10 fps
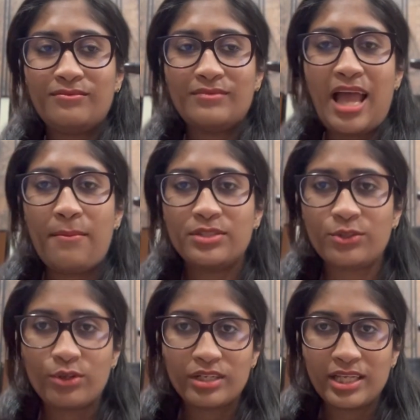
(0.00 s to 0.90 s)

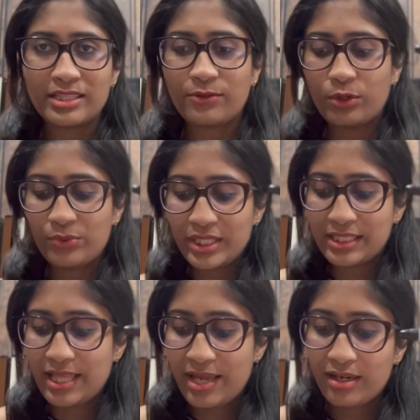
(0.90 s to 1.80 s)
Amazon is
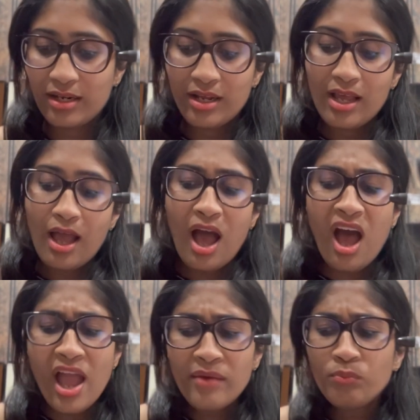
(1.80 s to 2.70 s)
always there.
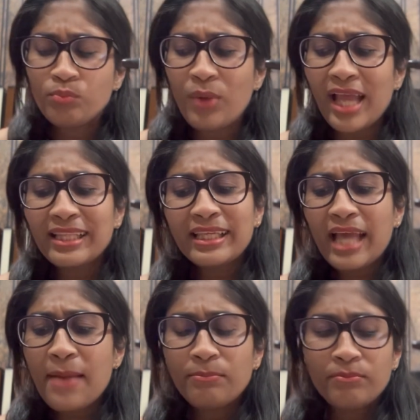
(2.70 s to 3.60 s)
I think
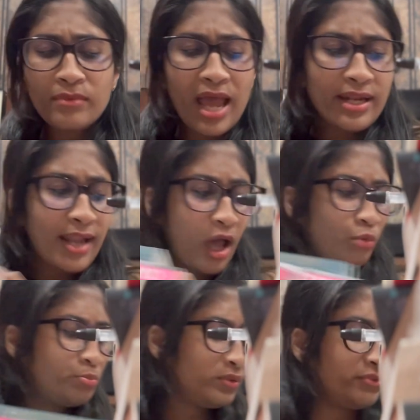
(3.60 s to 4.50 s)
I
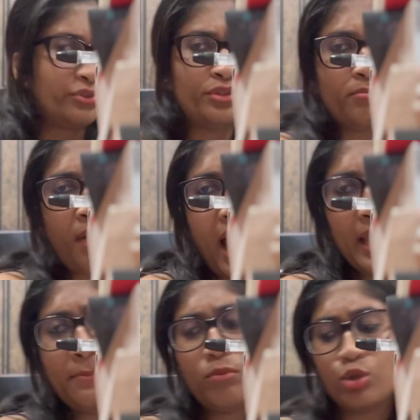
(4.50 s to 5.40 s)
now prefer
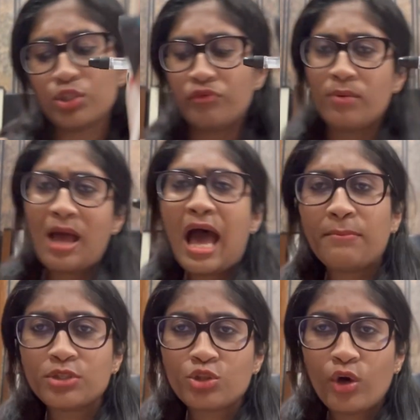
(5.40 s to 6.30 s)
buying books from
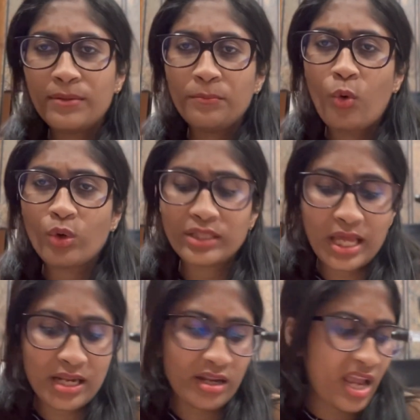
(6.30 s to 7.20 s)
Amazon more
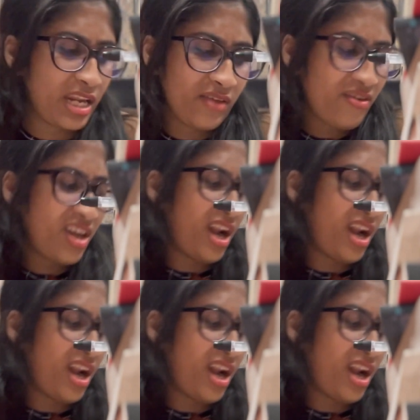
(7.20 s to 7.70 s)
than anywhere